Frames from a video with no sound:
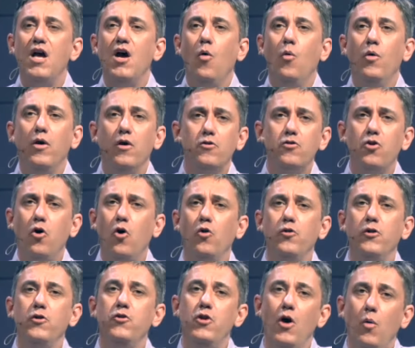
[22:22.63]
we're told
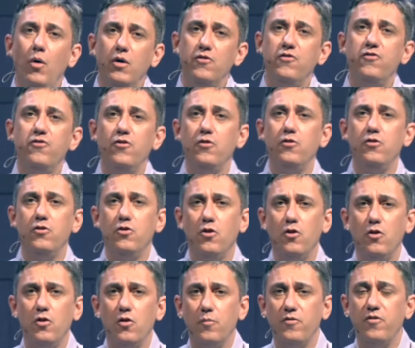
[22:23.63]
in no uncertain
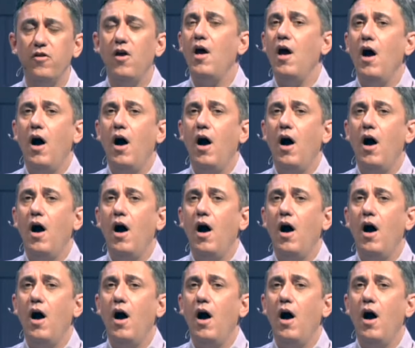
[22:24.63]
terms,